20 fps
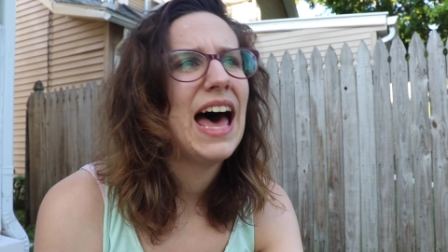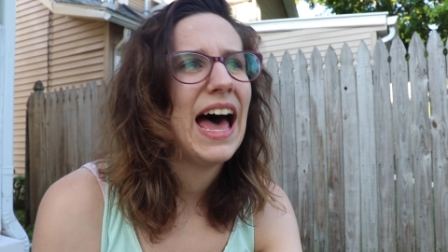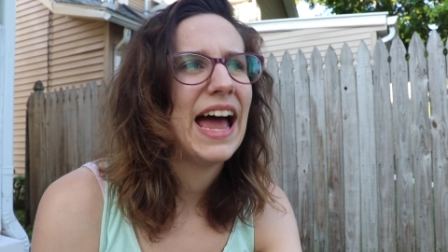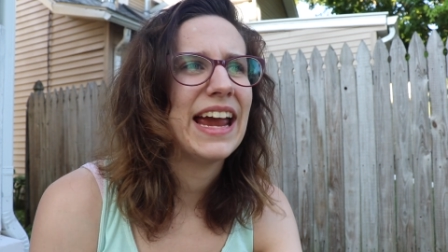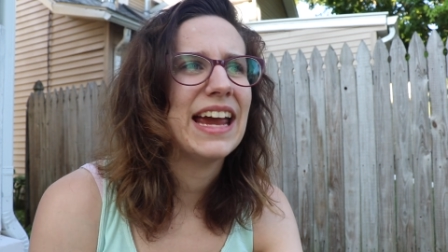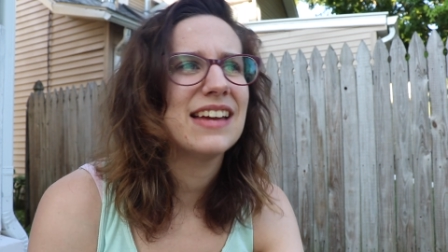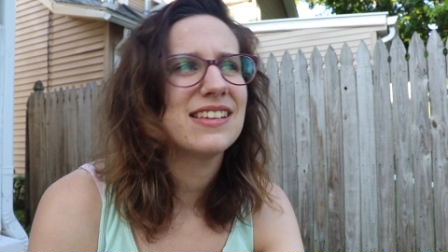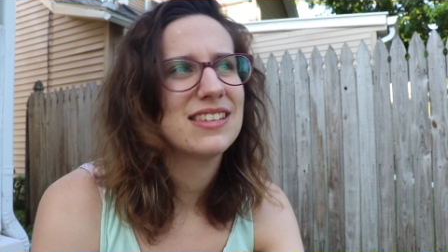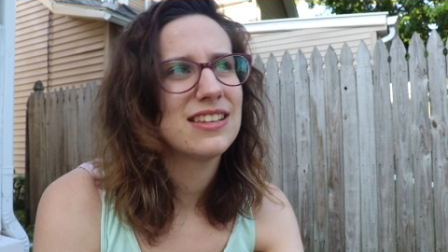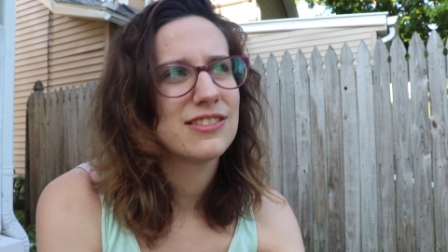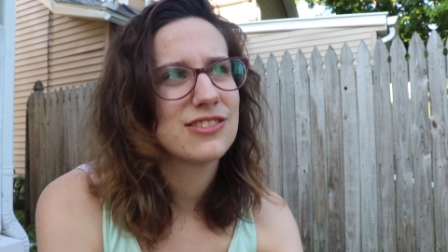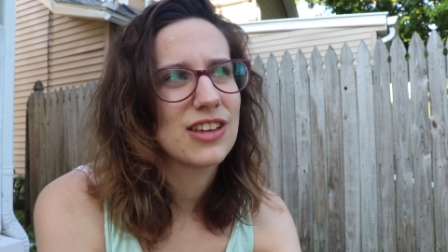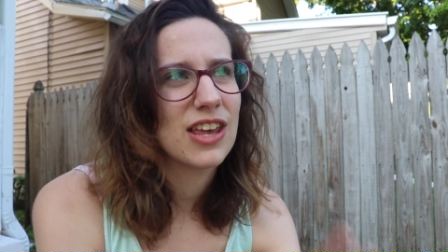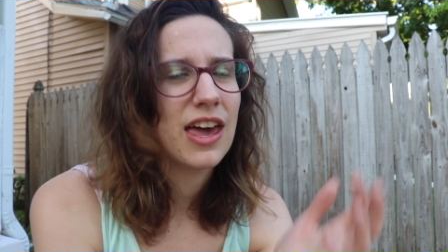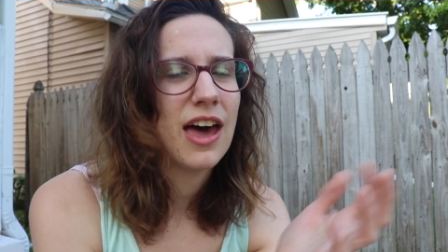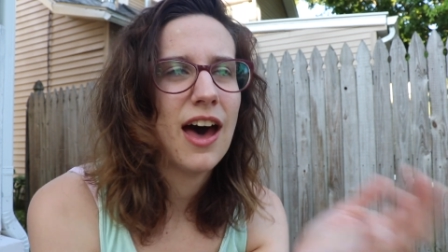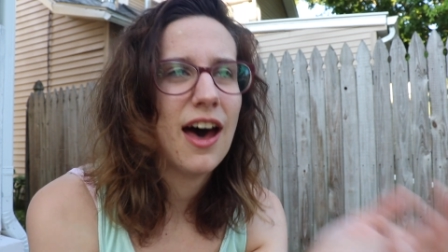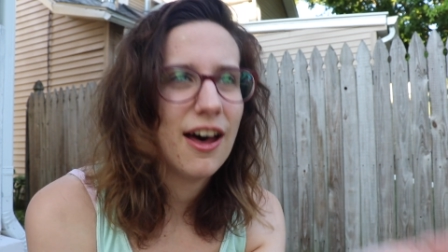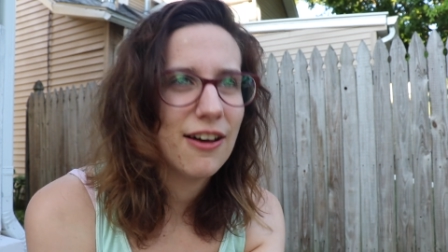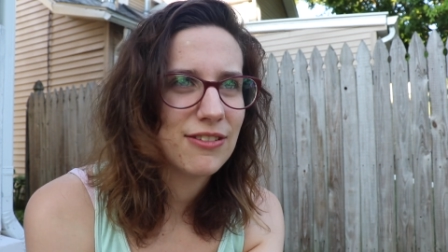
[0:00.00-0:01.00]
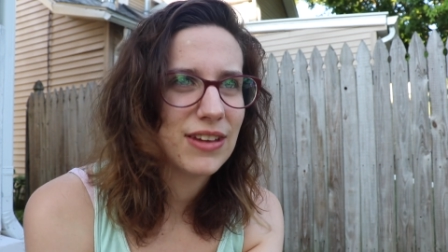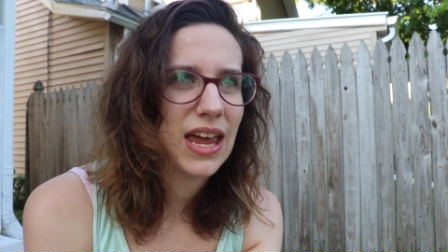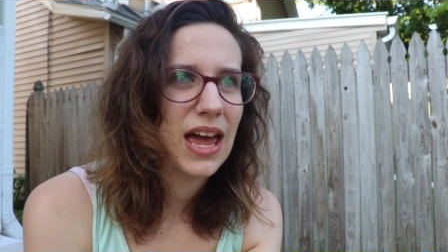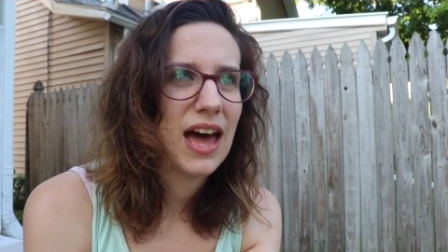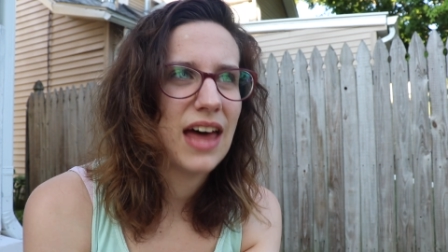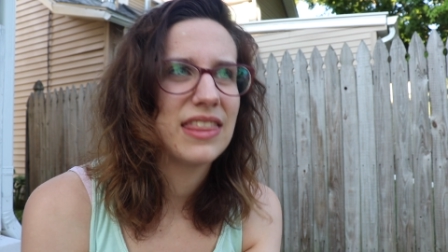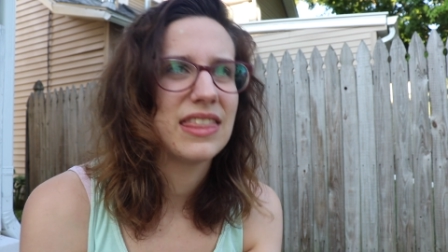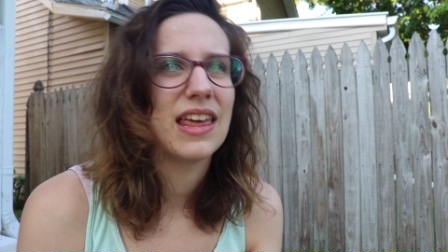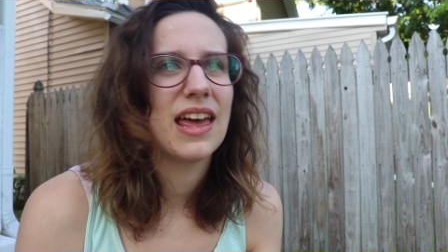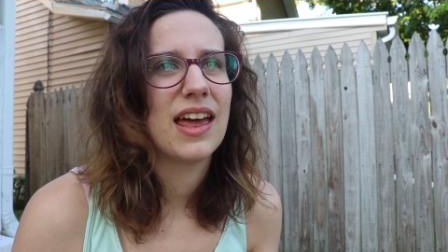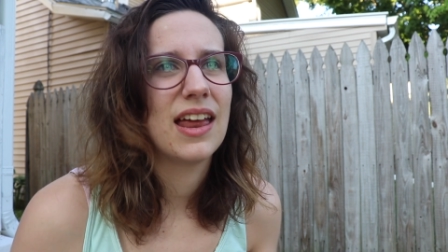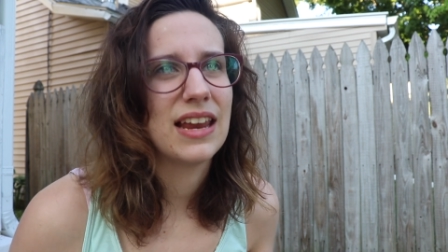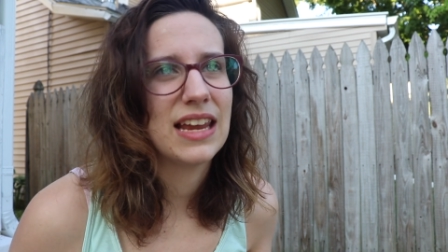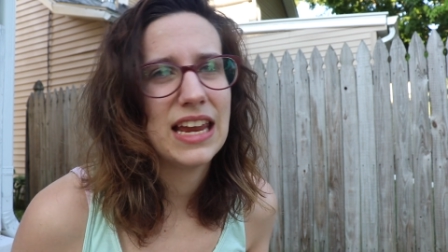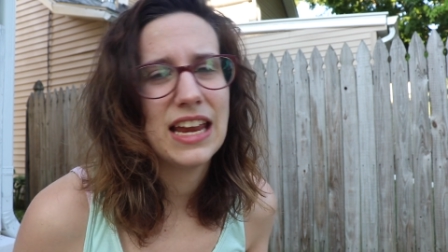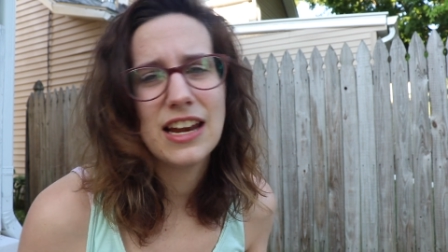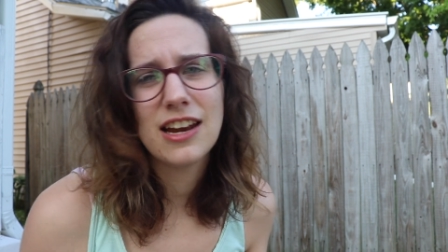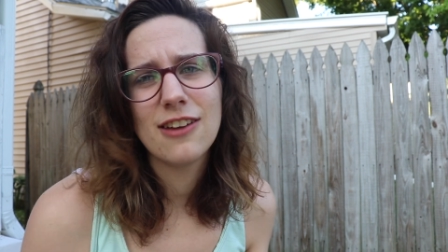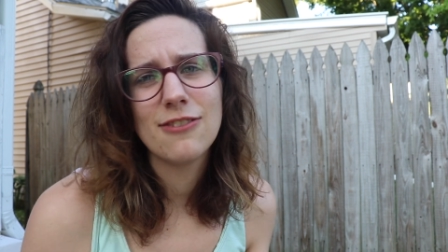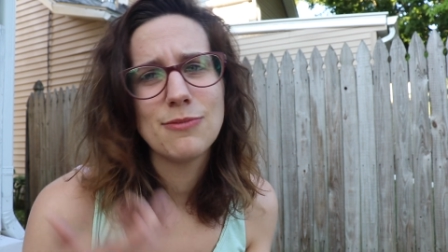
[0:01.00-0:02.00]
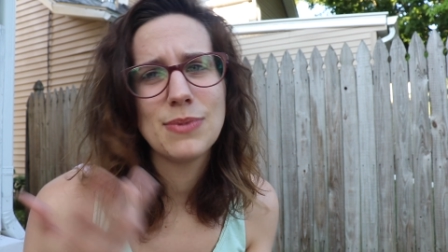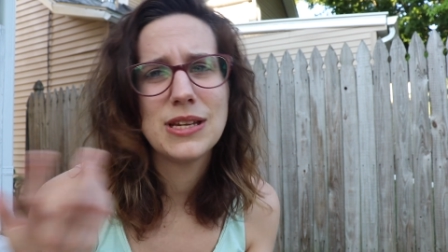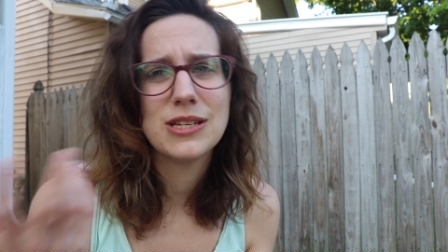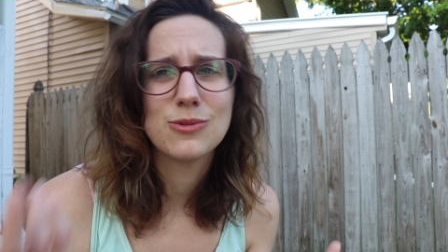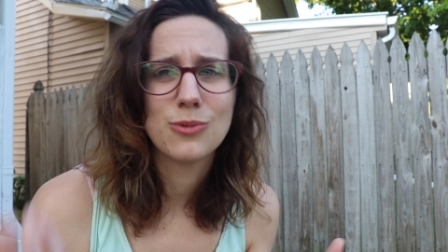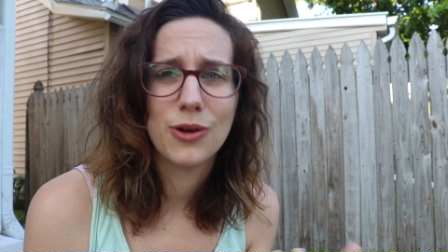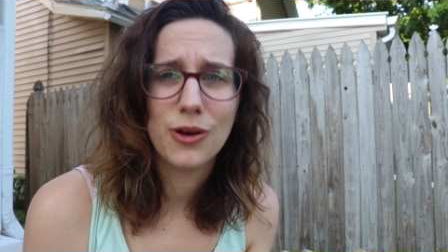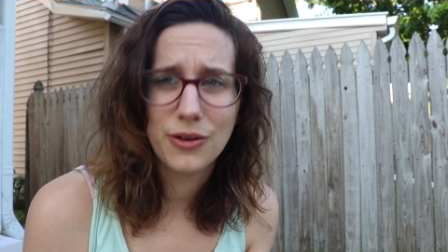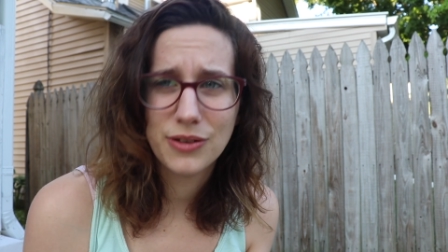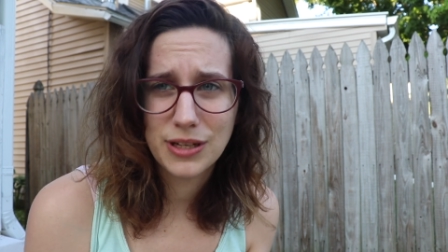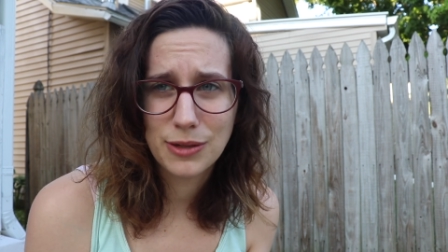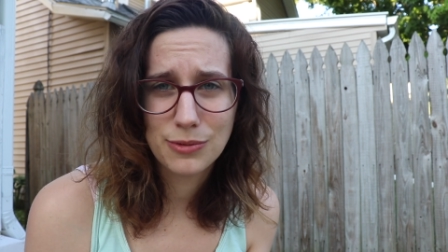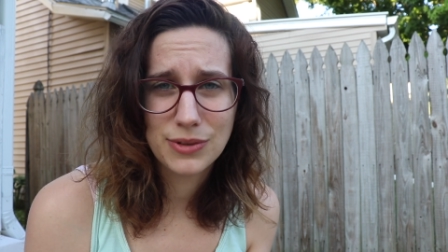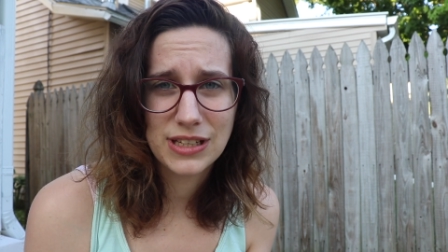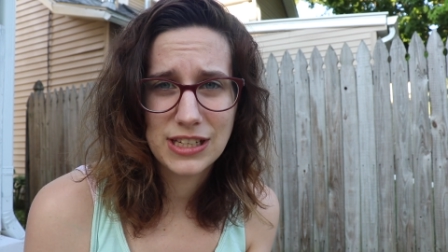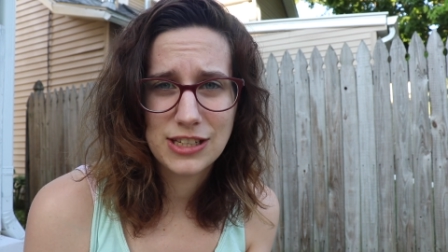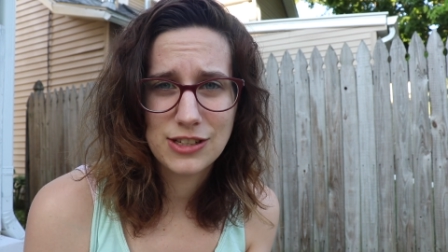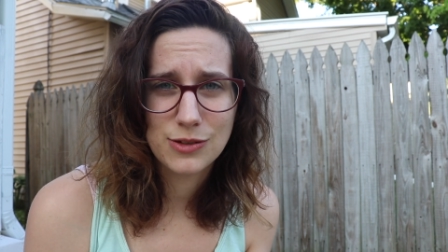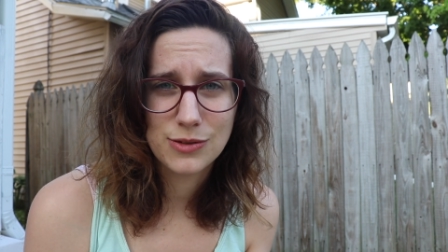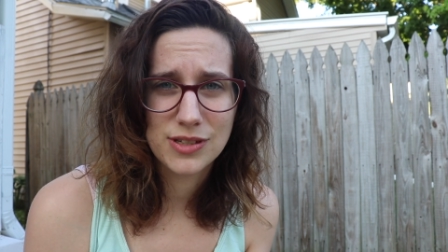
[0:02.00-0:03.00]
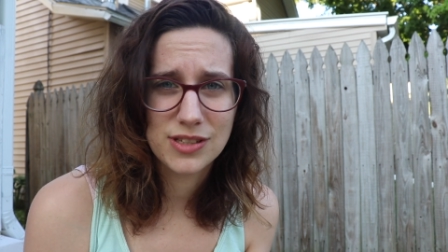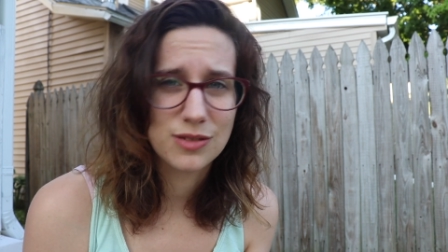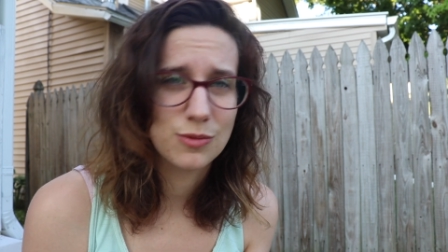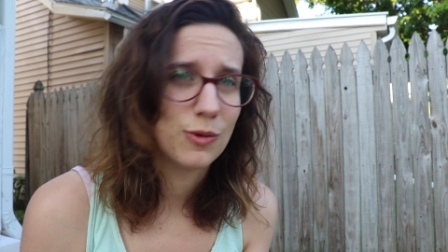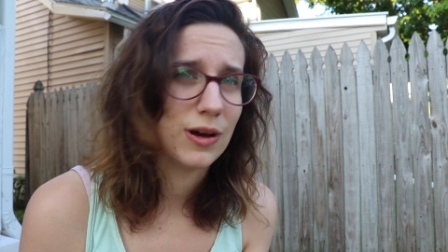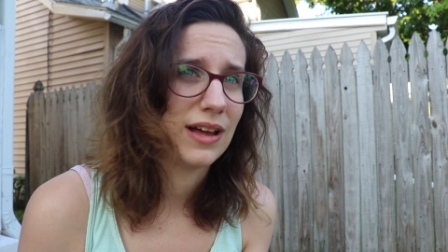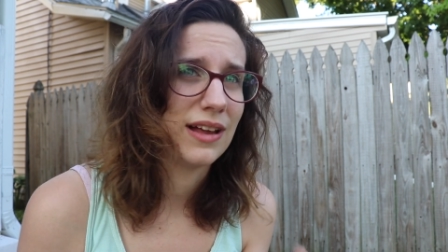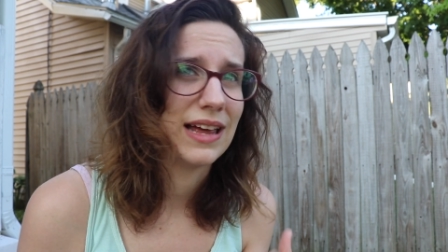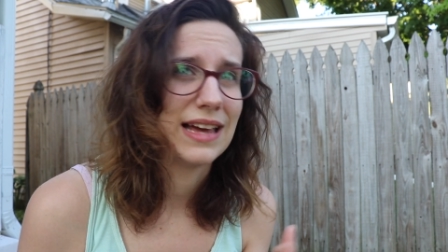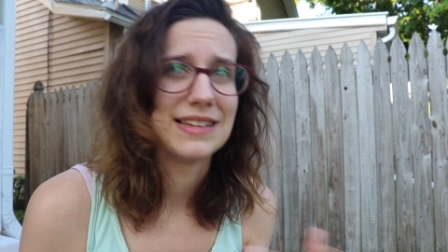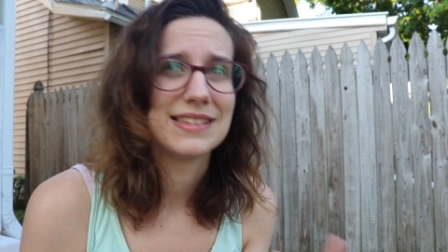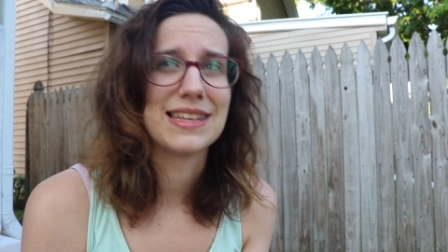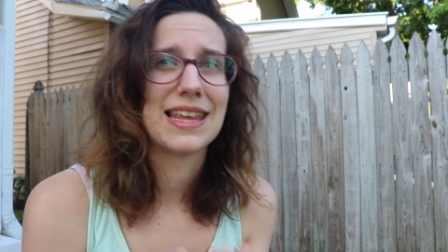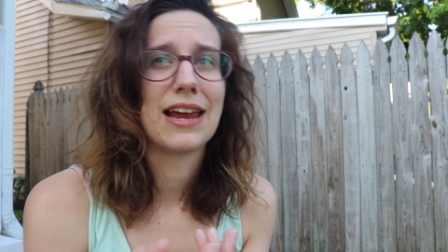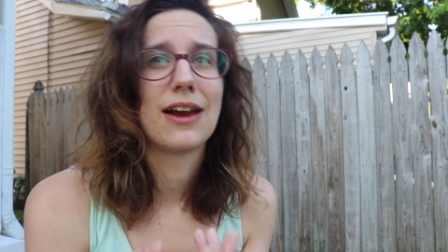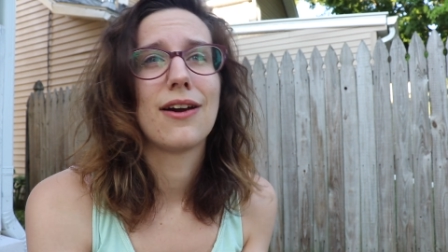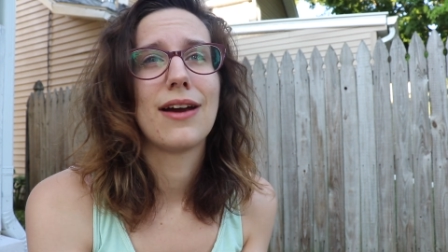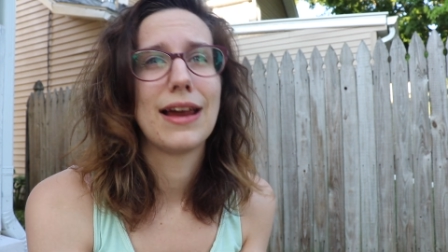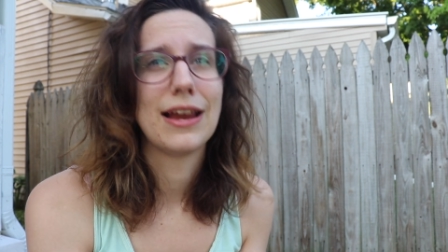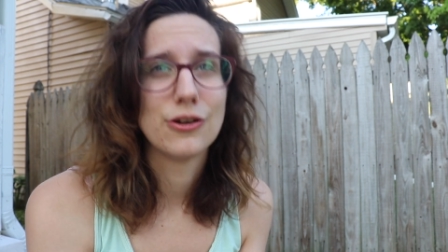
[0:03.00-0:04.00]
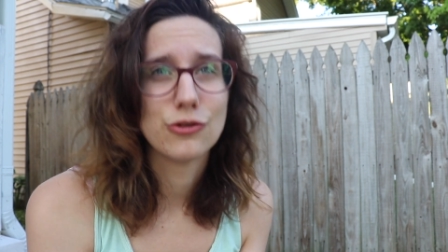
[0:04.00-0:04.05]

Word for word: I guess there's a caveat that E N F Ps will only really do as well as they are